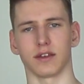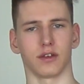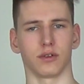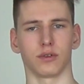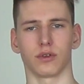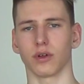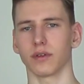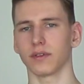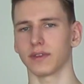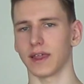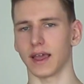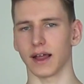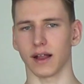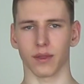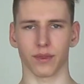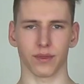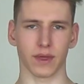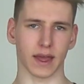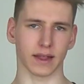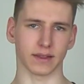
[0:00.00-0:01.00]
You don't
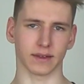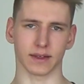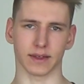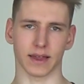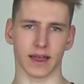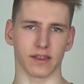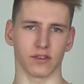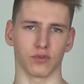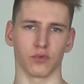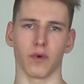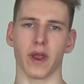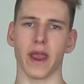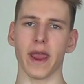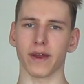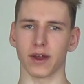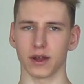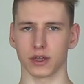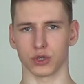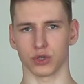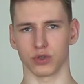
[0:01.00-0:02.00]
tell that class
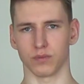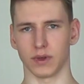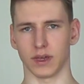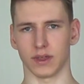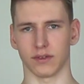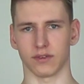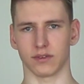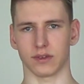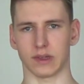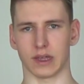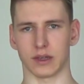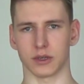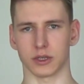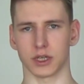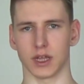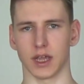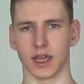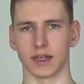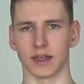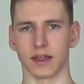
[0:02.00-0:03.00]
where it should be
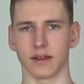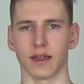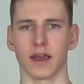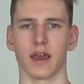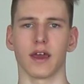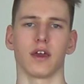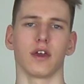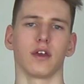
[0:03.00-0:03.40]
instantiated.